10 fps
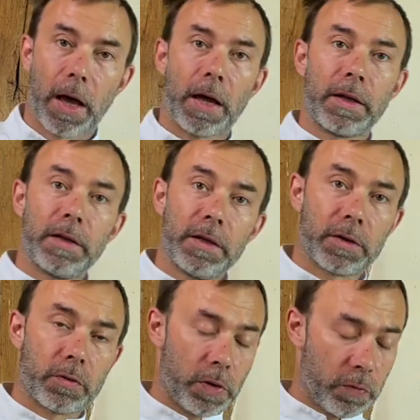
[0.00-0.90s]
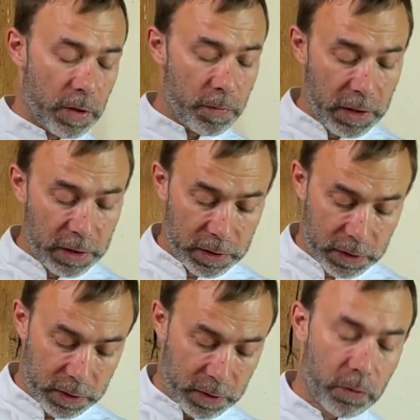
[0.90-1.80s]
And this we will
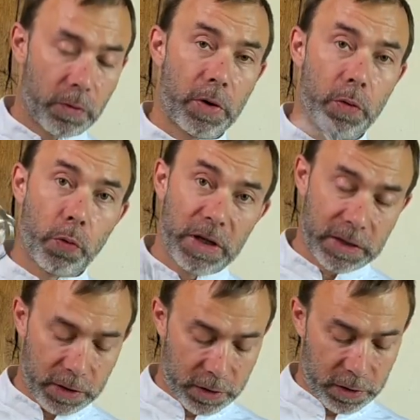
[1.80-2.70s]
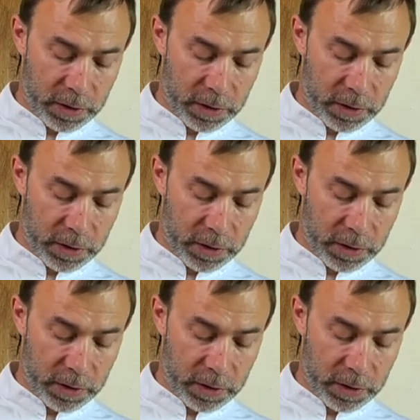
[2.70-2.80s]
mix, we will whisk.